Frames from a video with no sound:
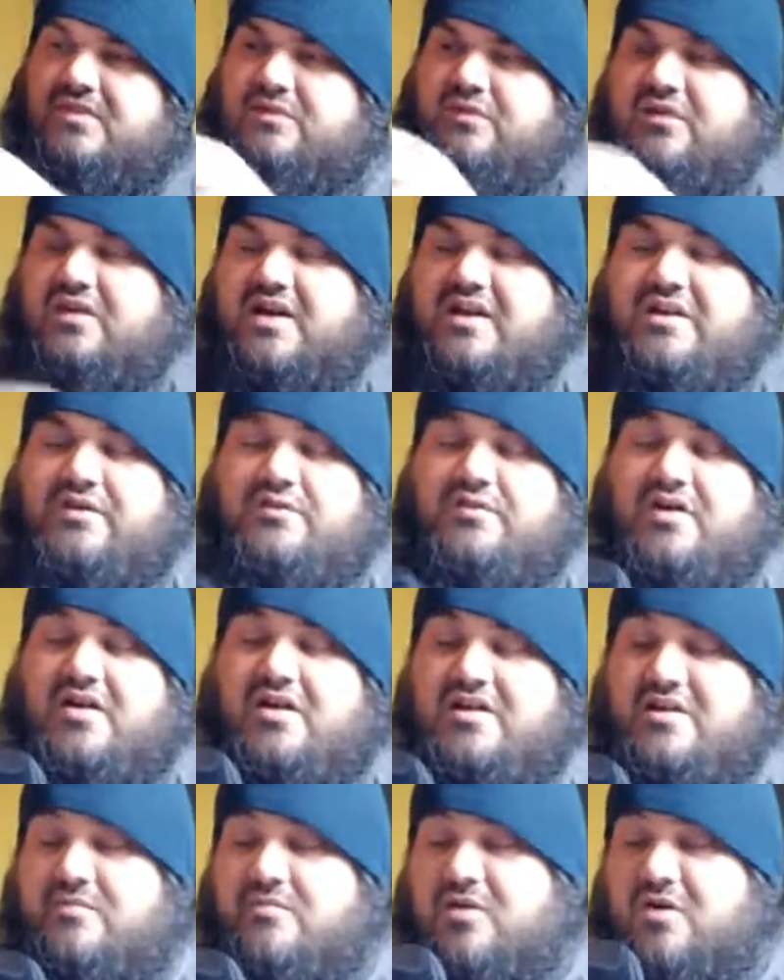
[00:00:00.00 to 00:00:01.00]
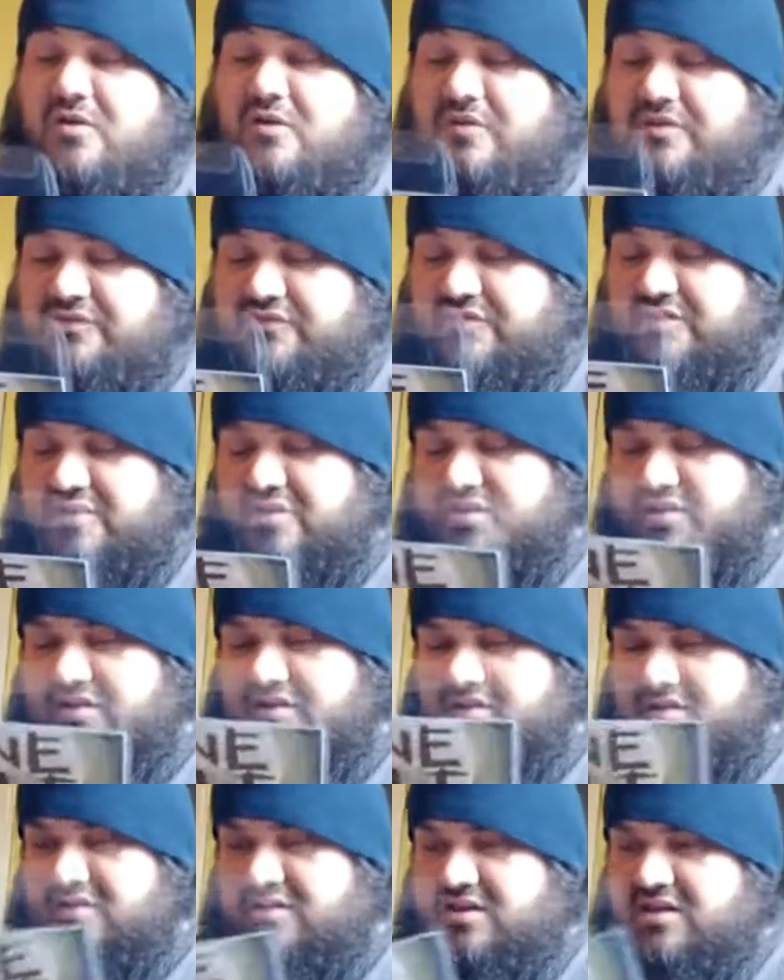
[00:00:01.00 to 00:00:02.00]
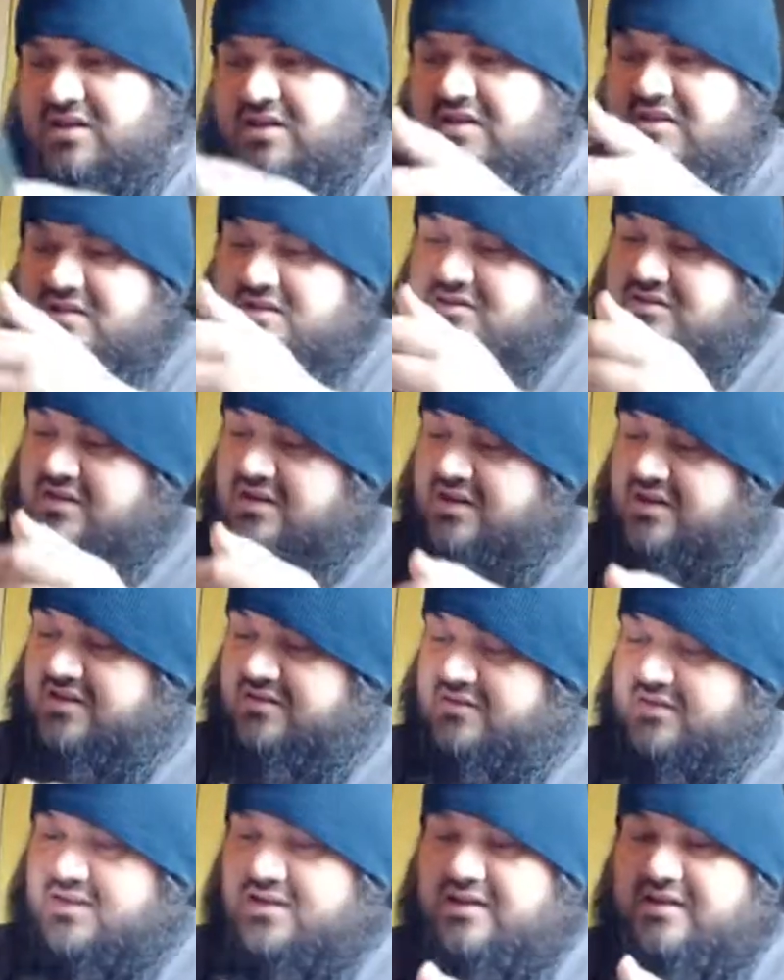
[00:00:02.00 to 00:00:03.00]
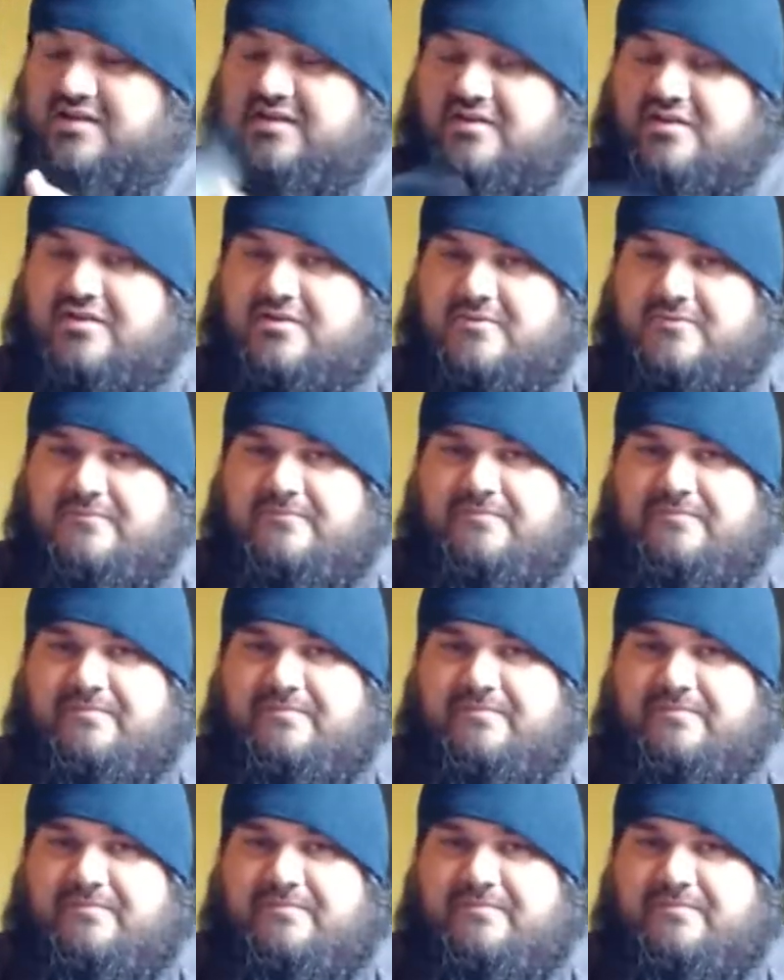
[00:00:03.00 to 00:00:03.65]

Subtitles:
Well, I know Tonic Mole is running his, and that